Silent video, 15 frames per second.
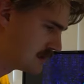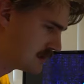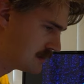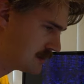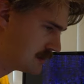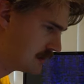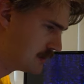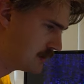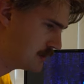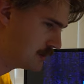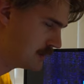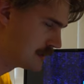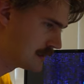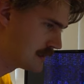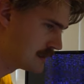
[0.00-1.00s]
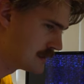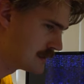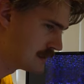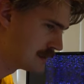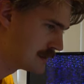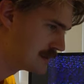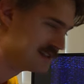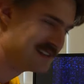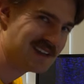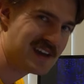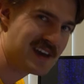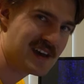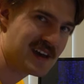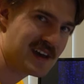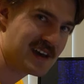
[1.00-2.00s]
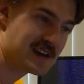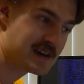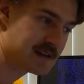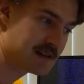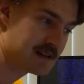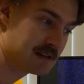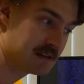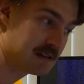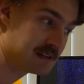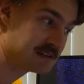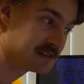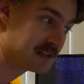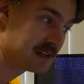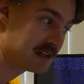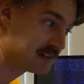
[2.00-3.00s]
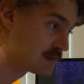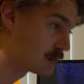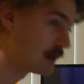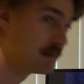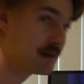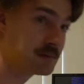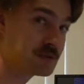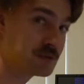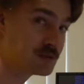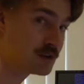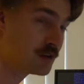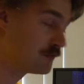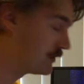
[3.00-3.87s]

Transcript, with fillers: So yeah, well, that's, uh, that's what I'm up to so